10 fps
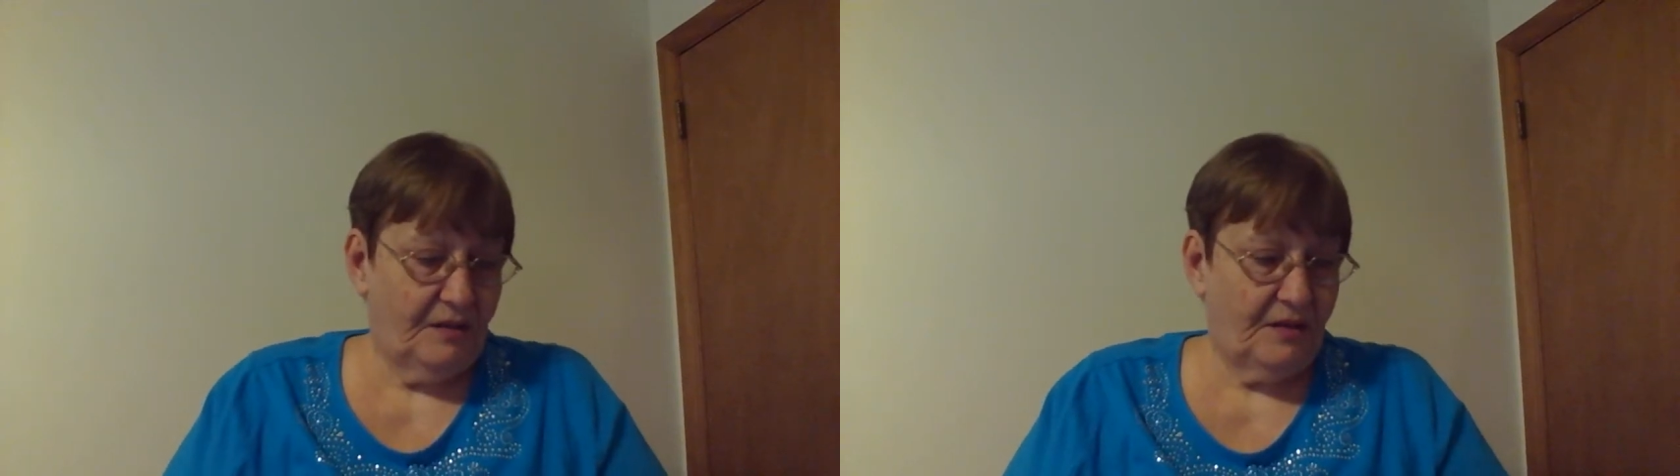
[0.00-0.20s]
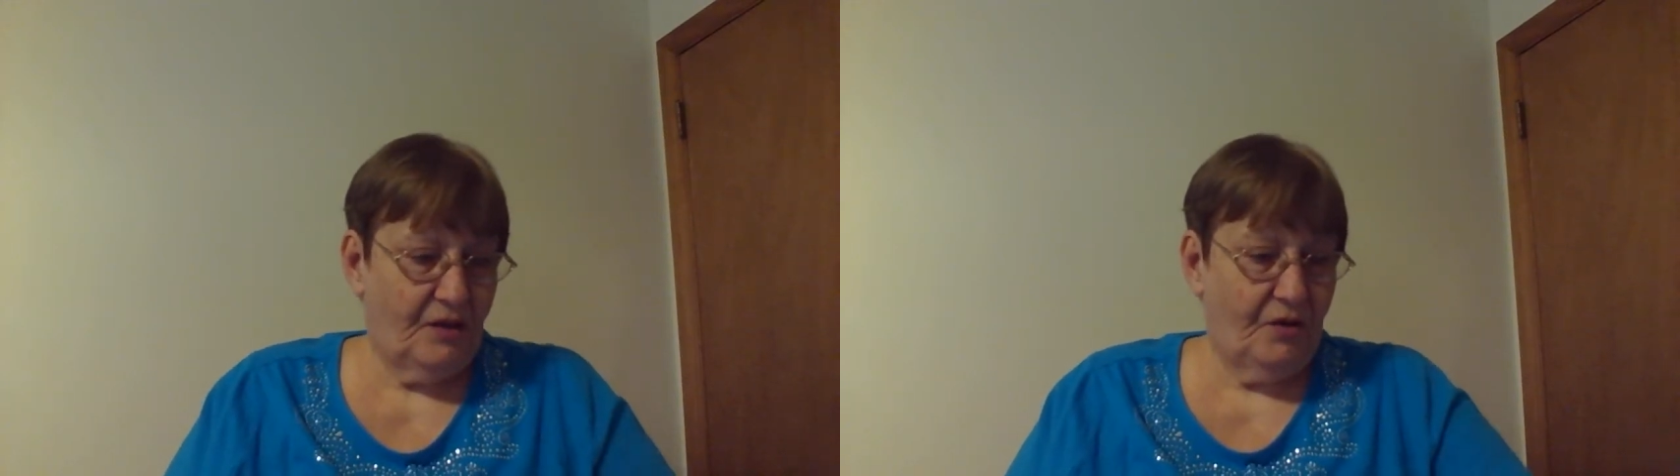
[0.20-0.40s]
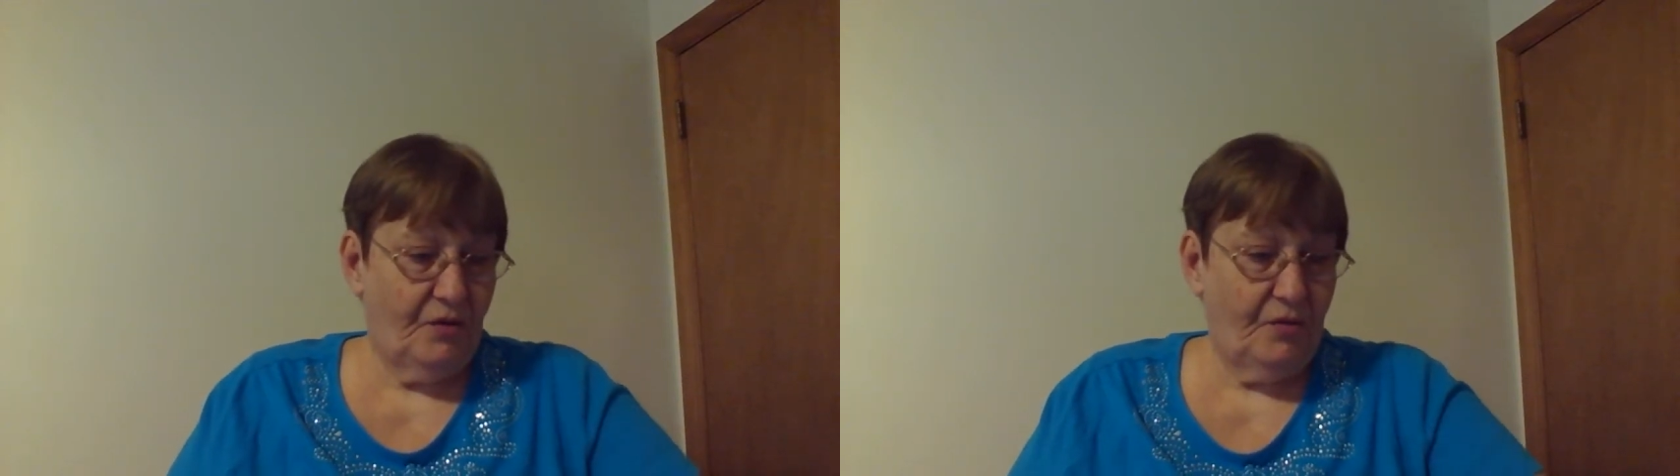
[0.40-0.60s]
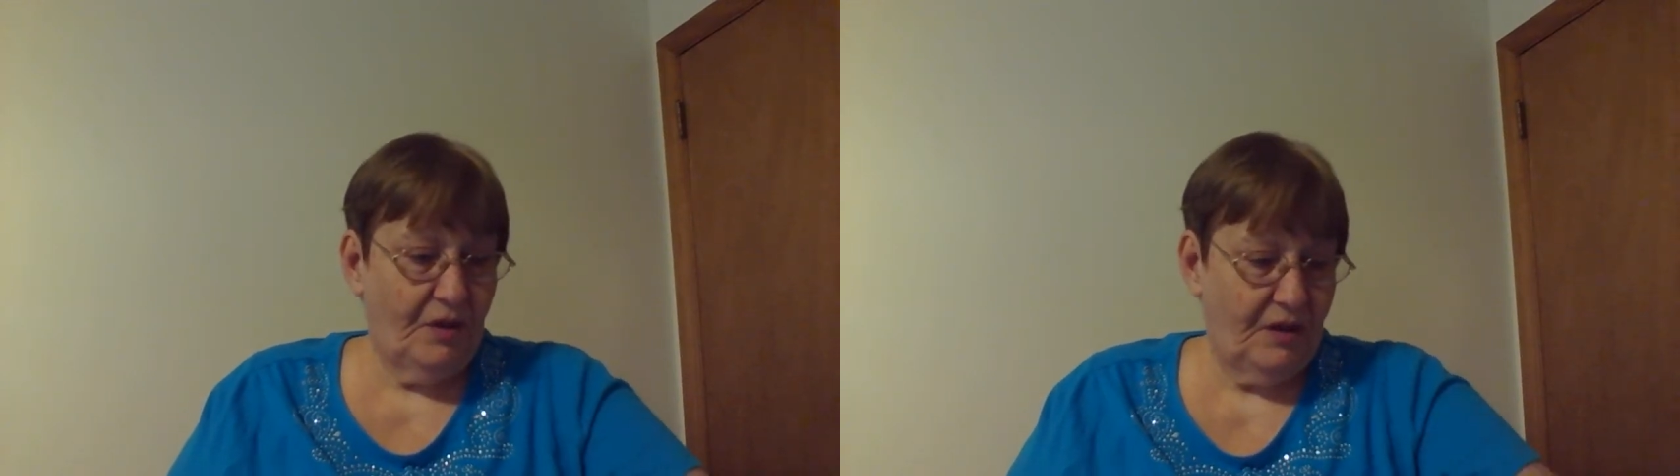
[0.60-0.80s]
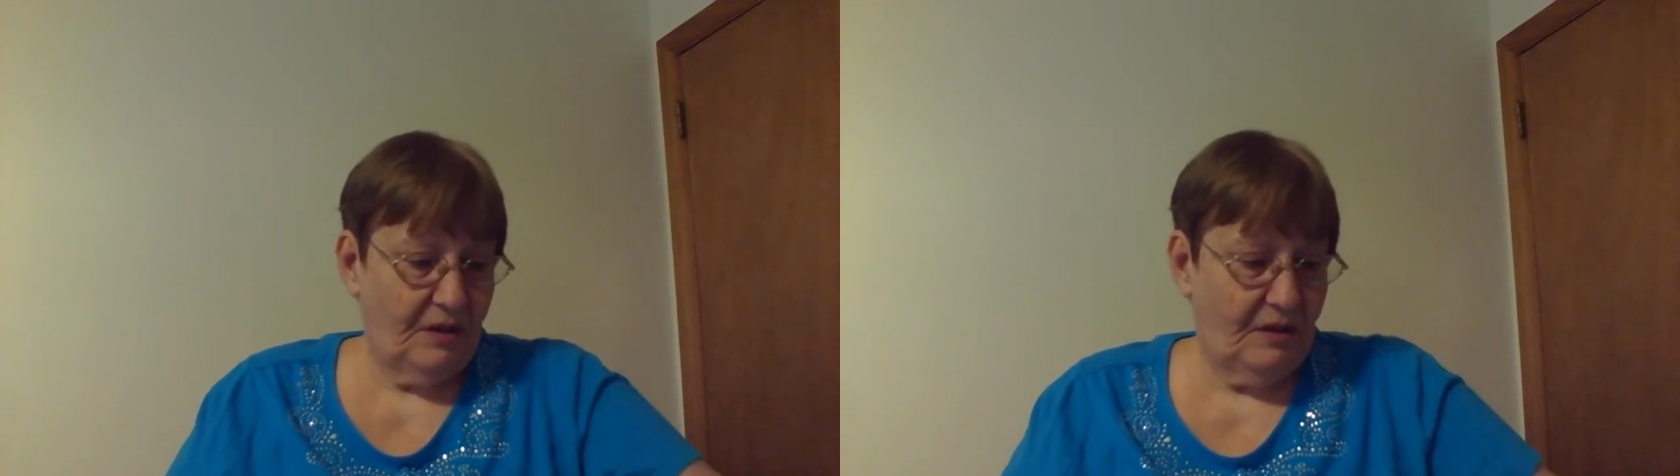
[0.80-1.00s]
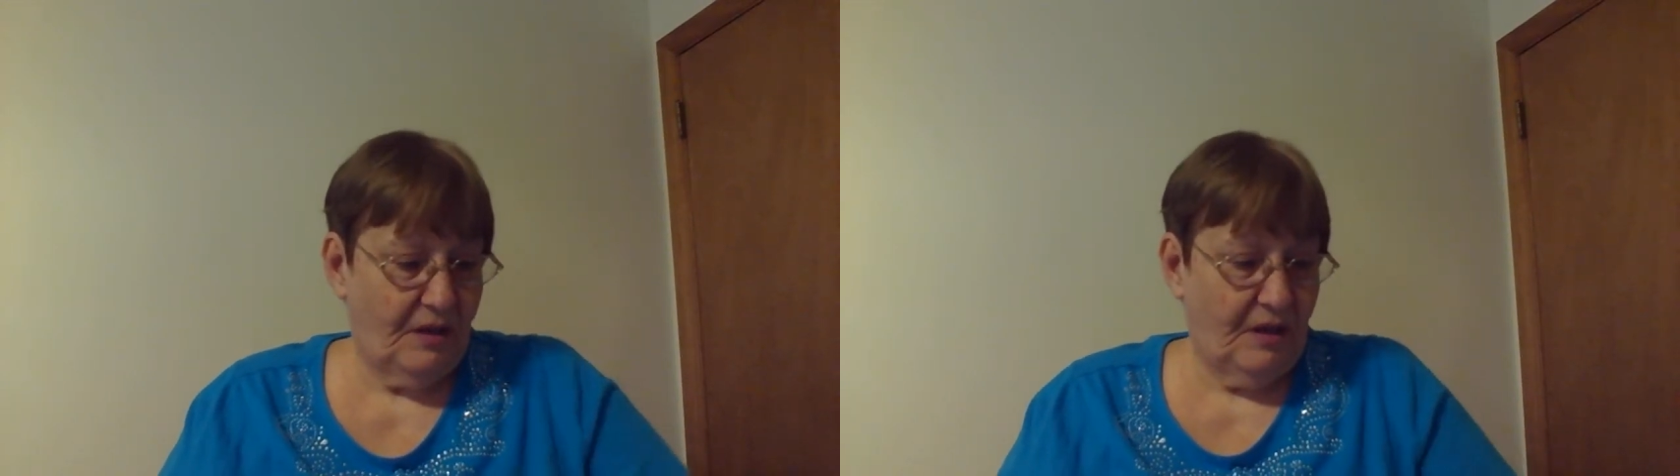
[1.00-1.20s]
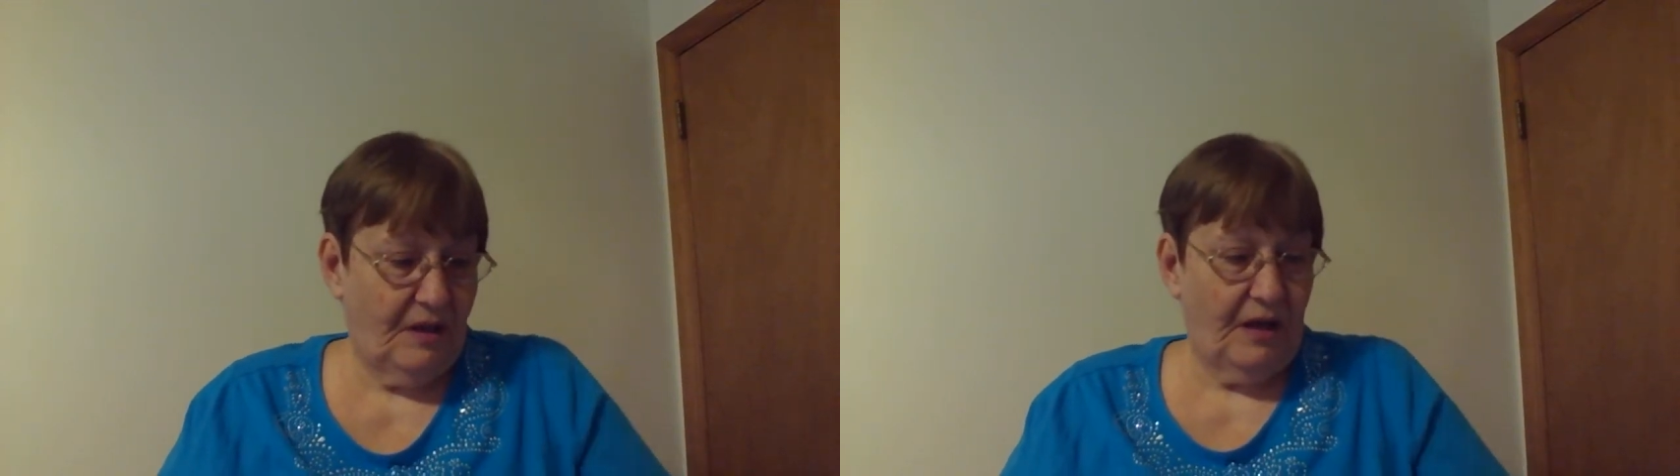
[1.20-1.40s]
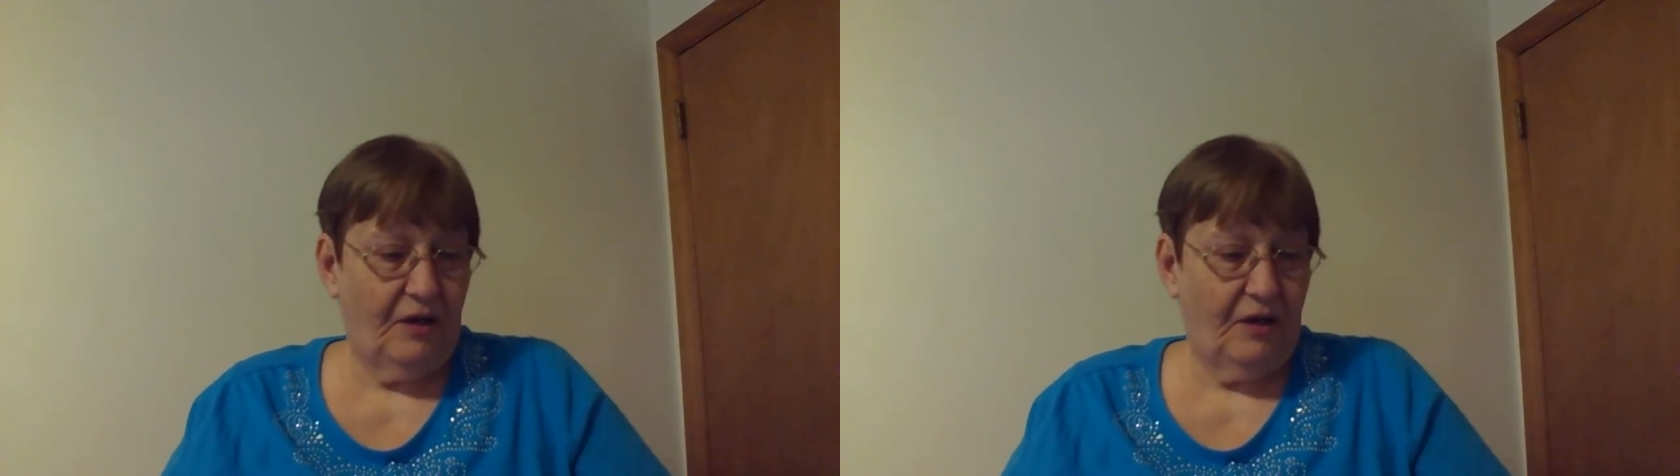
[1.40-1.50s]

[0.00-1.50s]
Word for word: So I